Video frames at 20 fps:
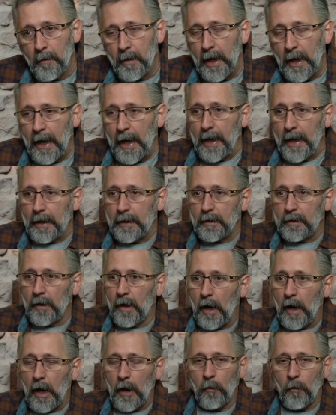And
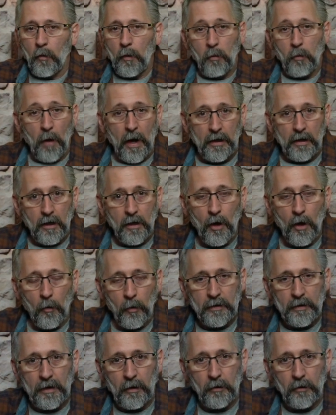we wanted to know
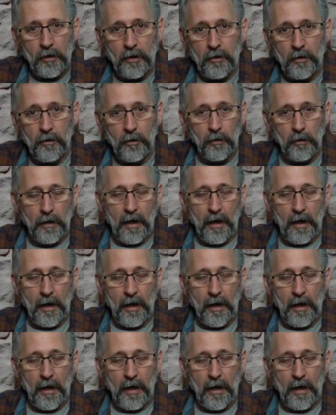what they were going to do.